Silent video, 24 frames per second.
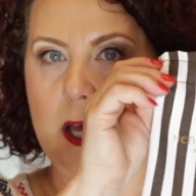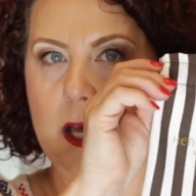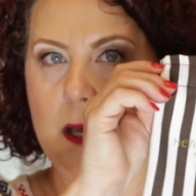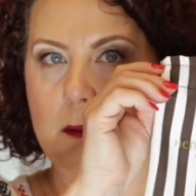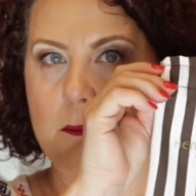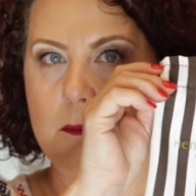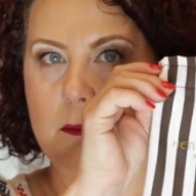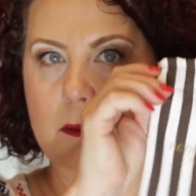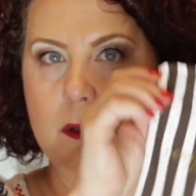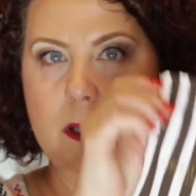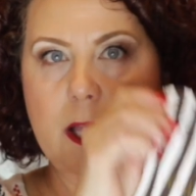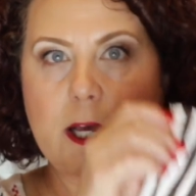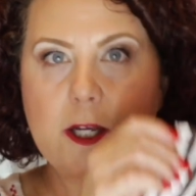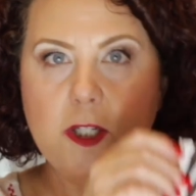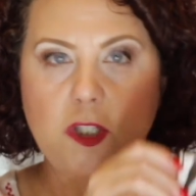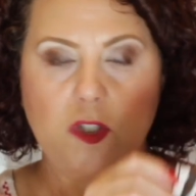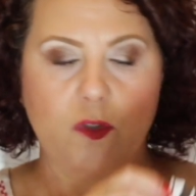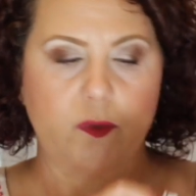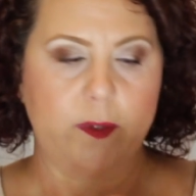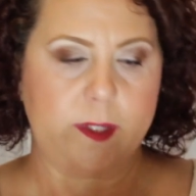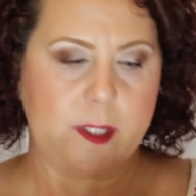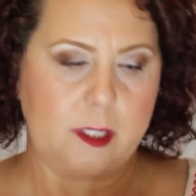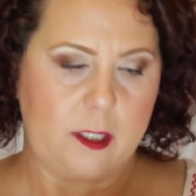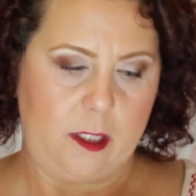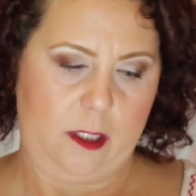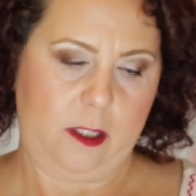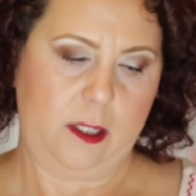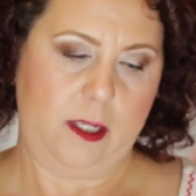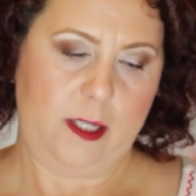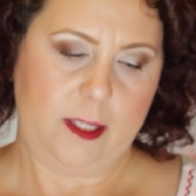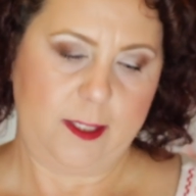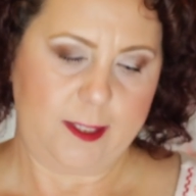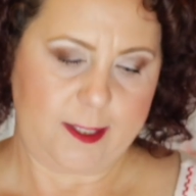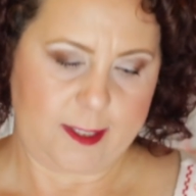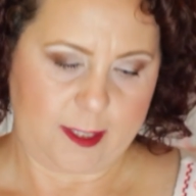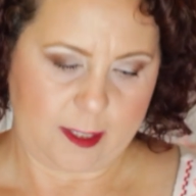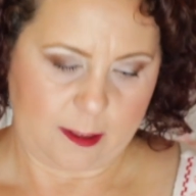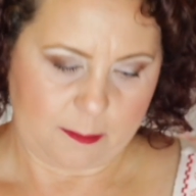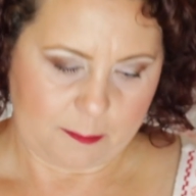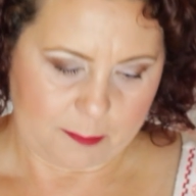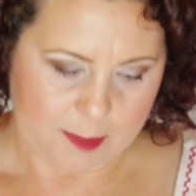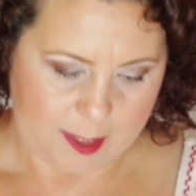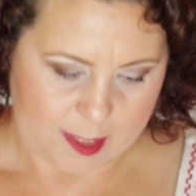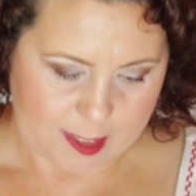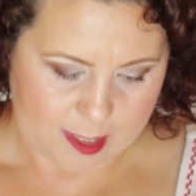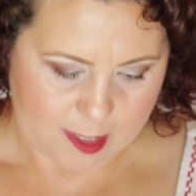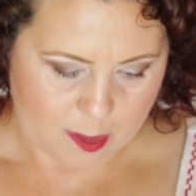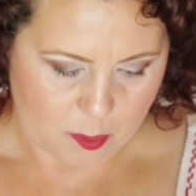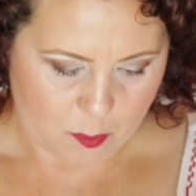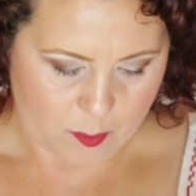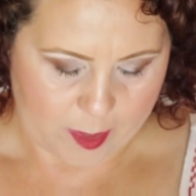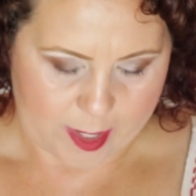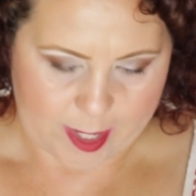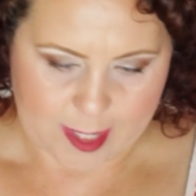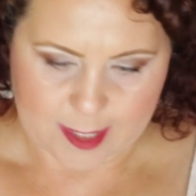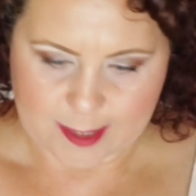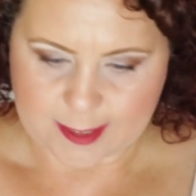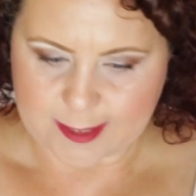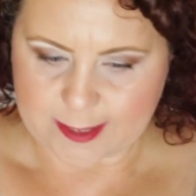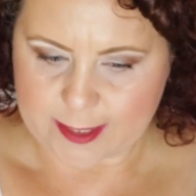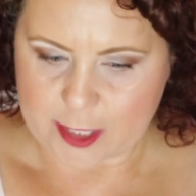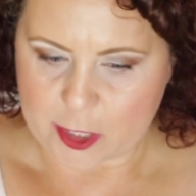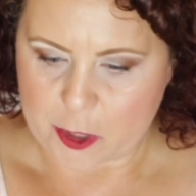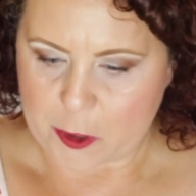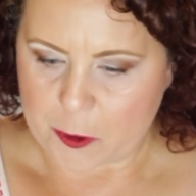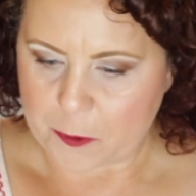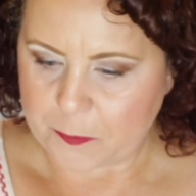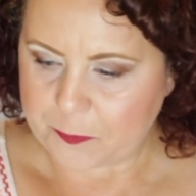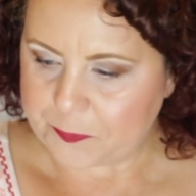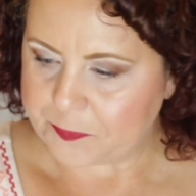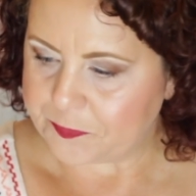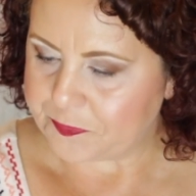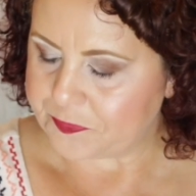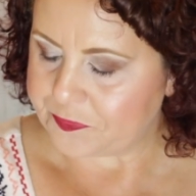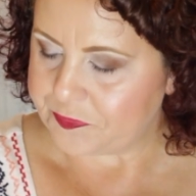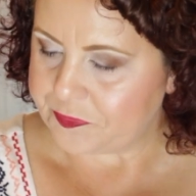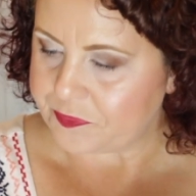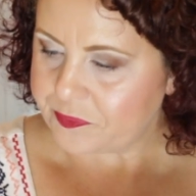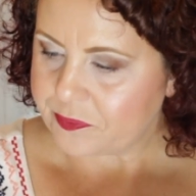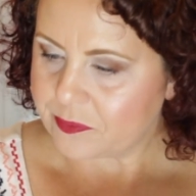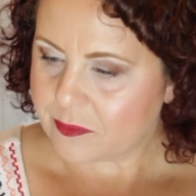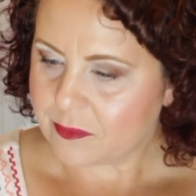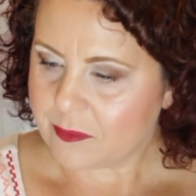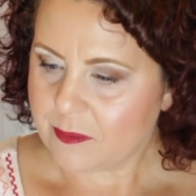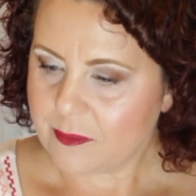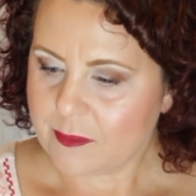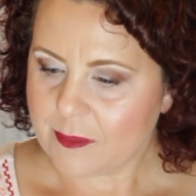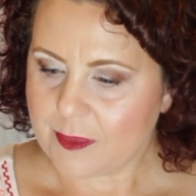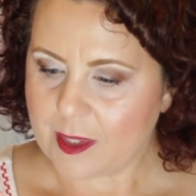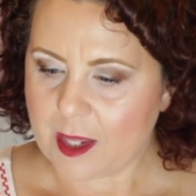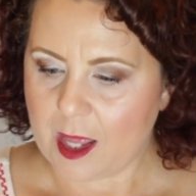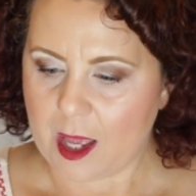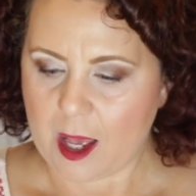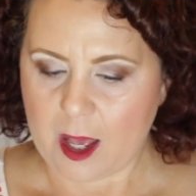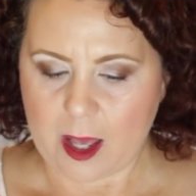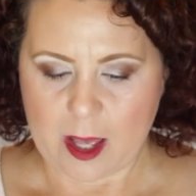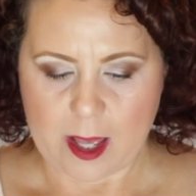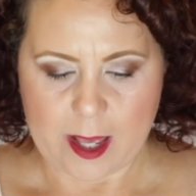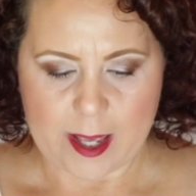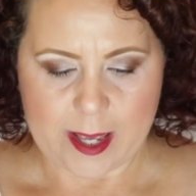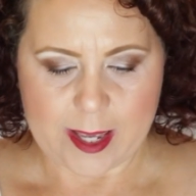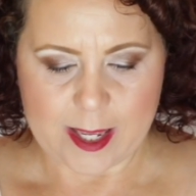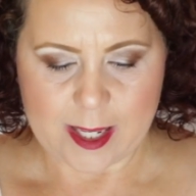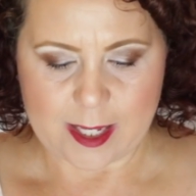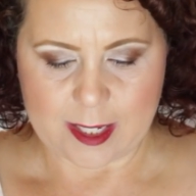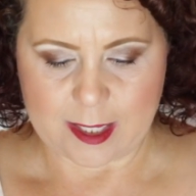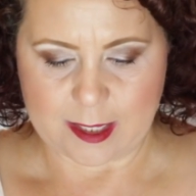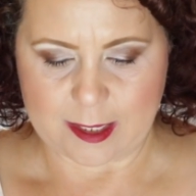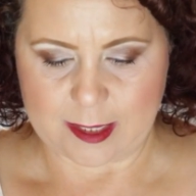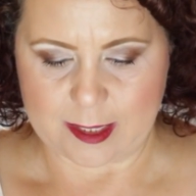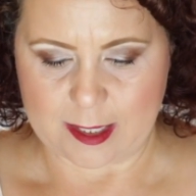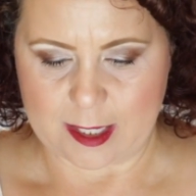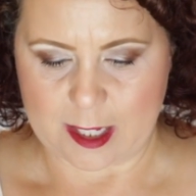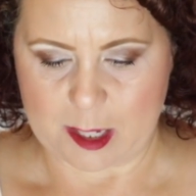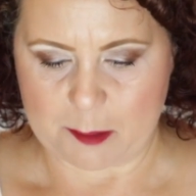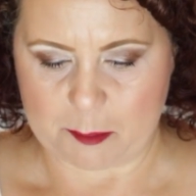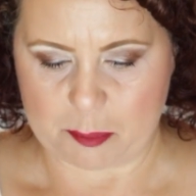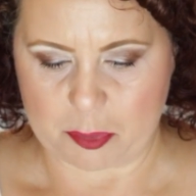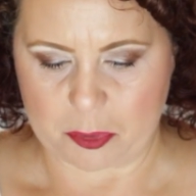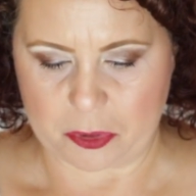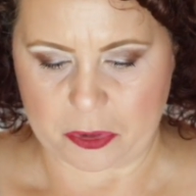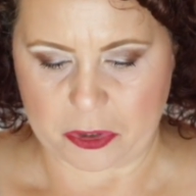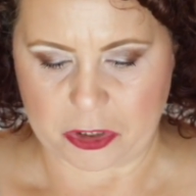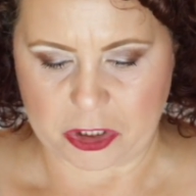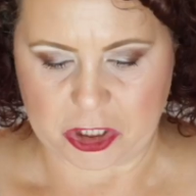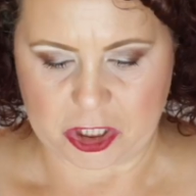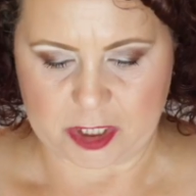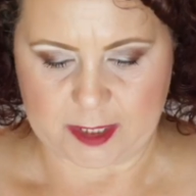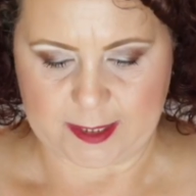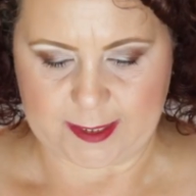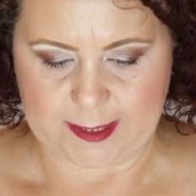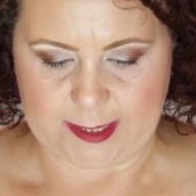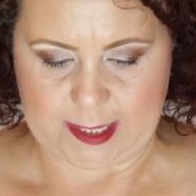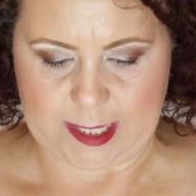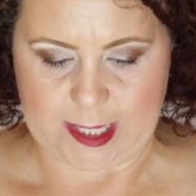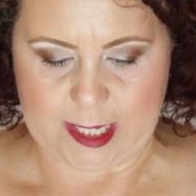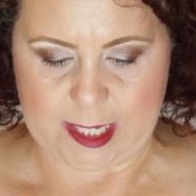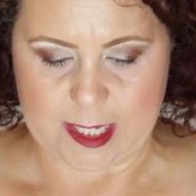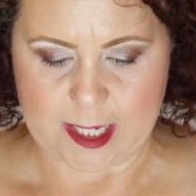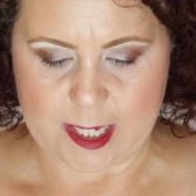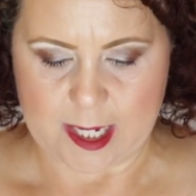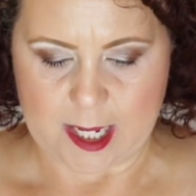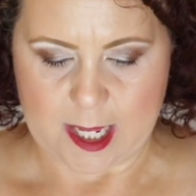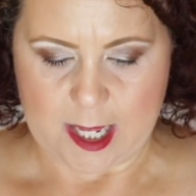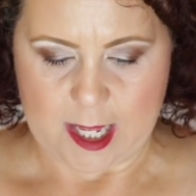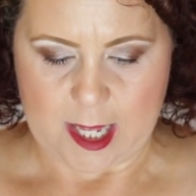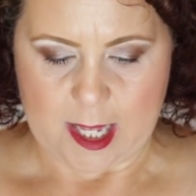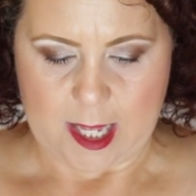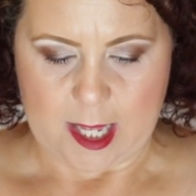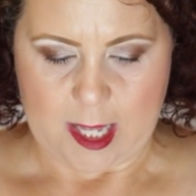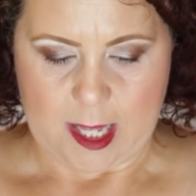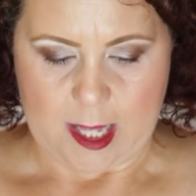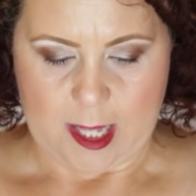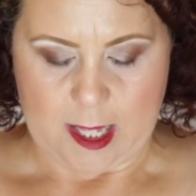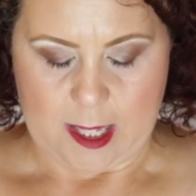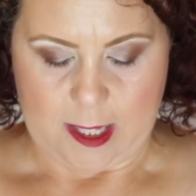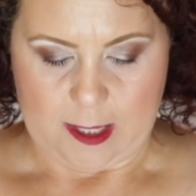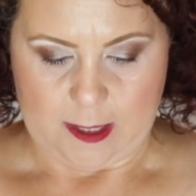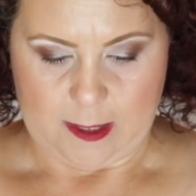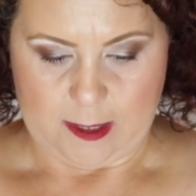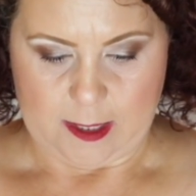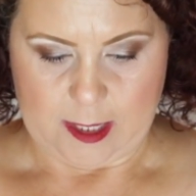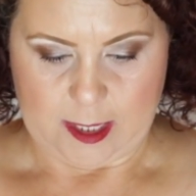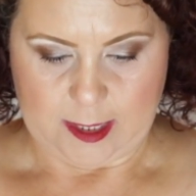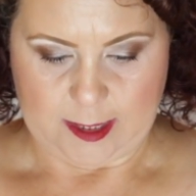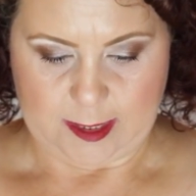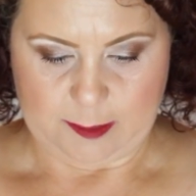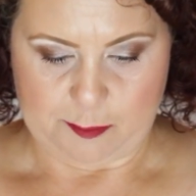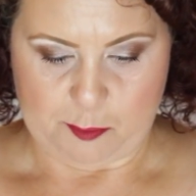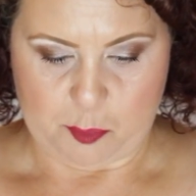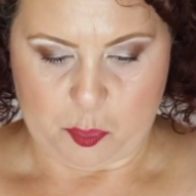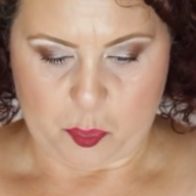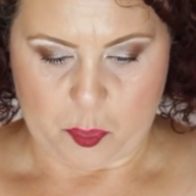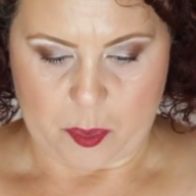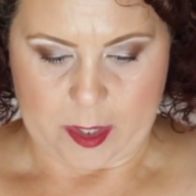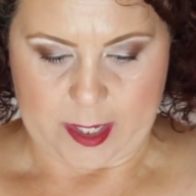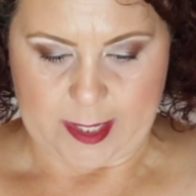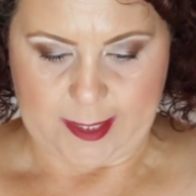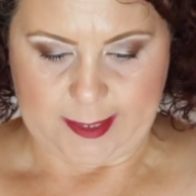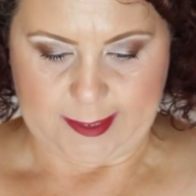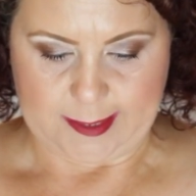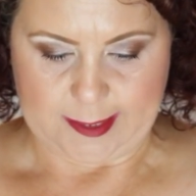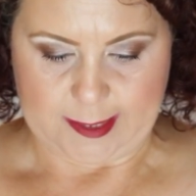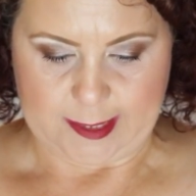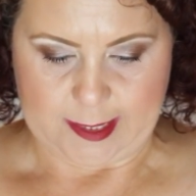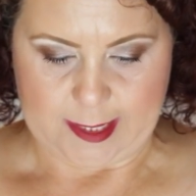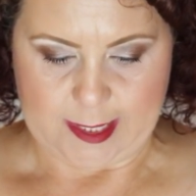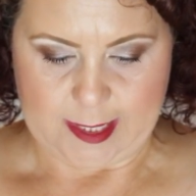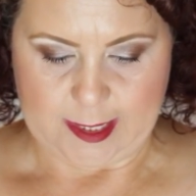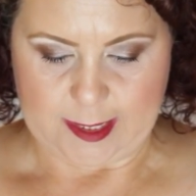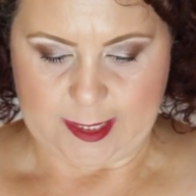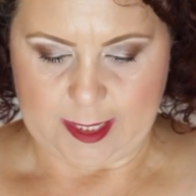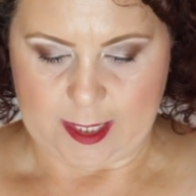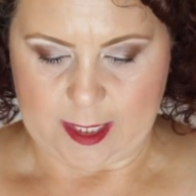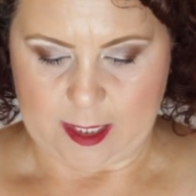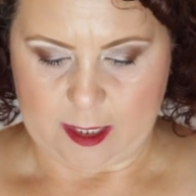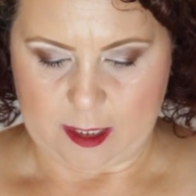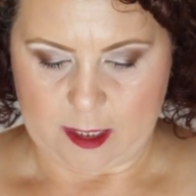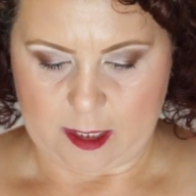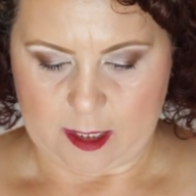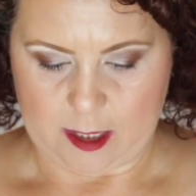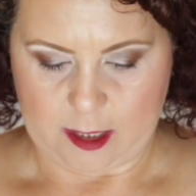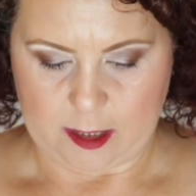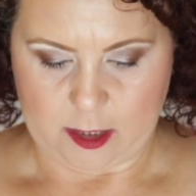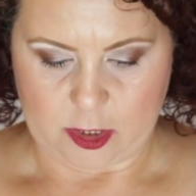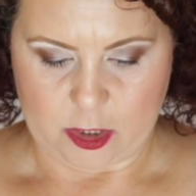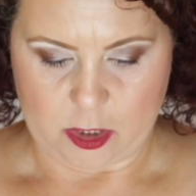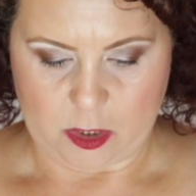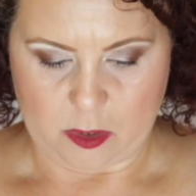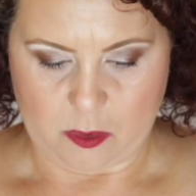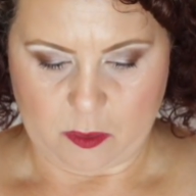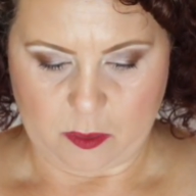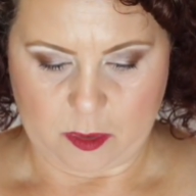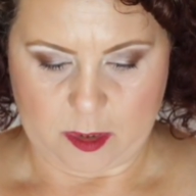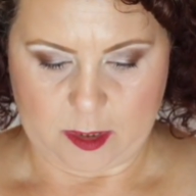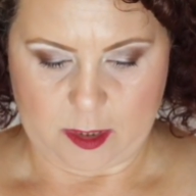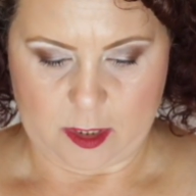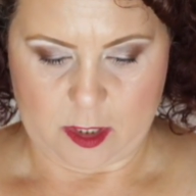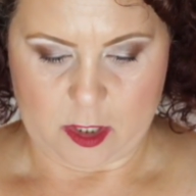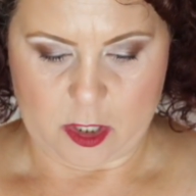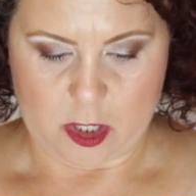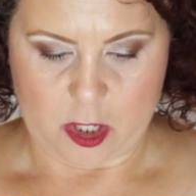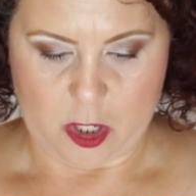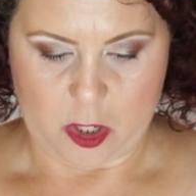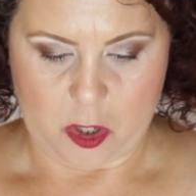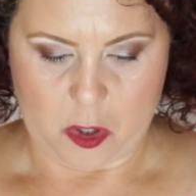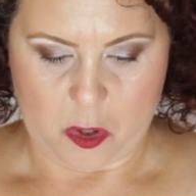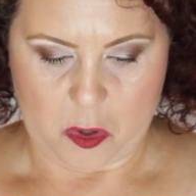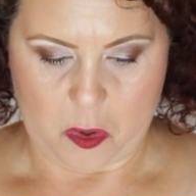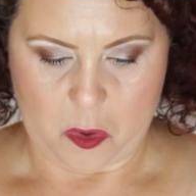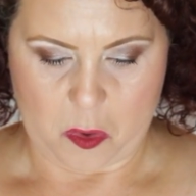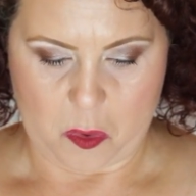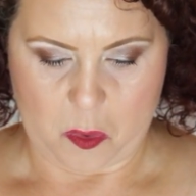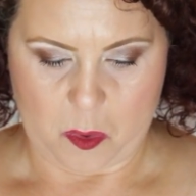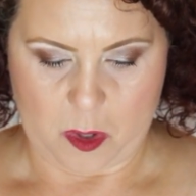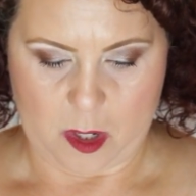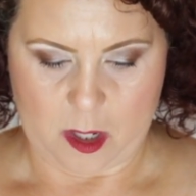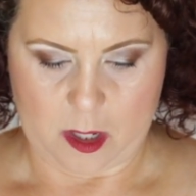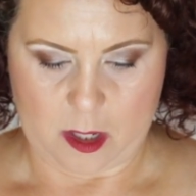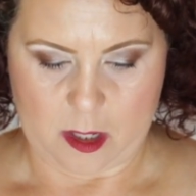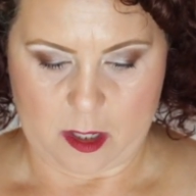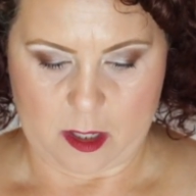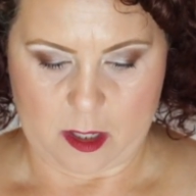um, luxury goods. But anyway, so I ended up purchasing this bracelet and I don't know